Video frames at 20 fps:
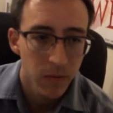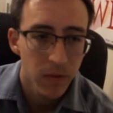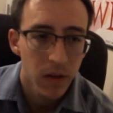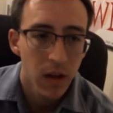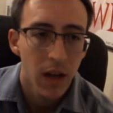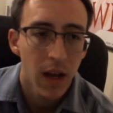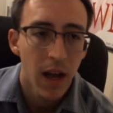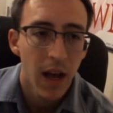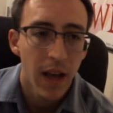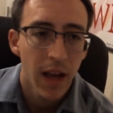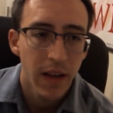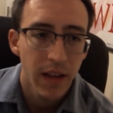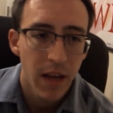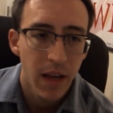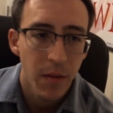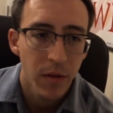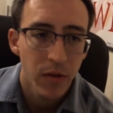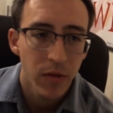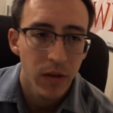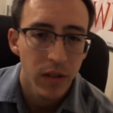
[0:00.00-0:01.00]
high
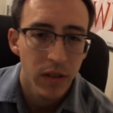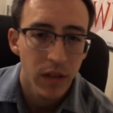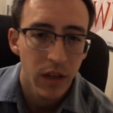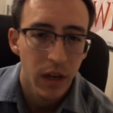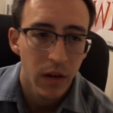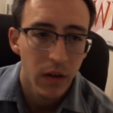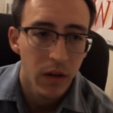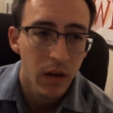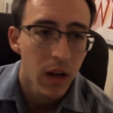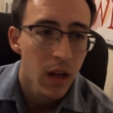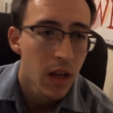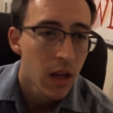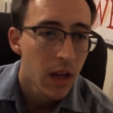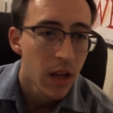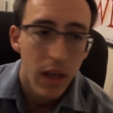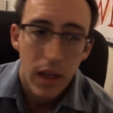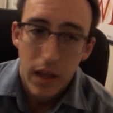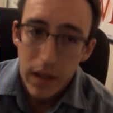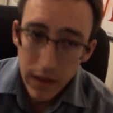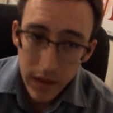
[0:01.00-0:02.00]
damage Resonator.
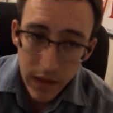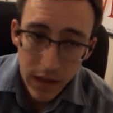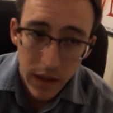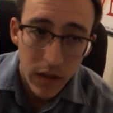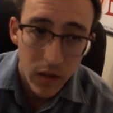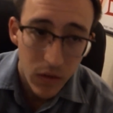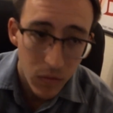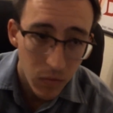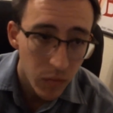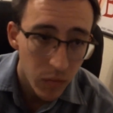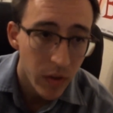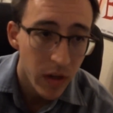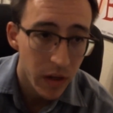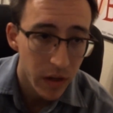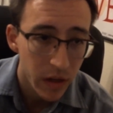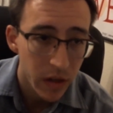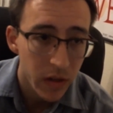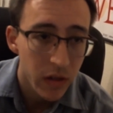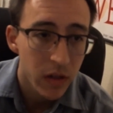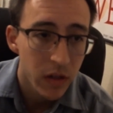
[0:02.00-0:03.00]
It's a
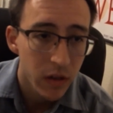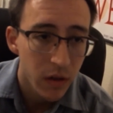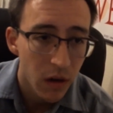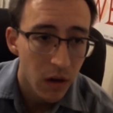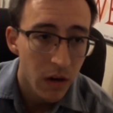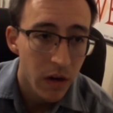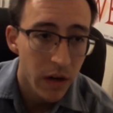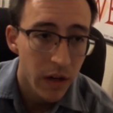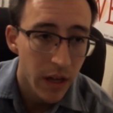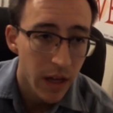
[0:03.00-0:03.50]
really good card,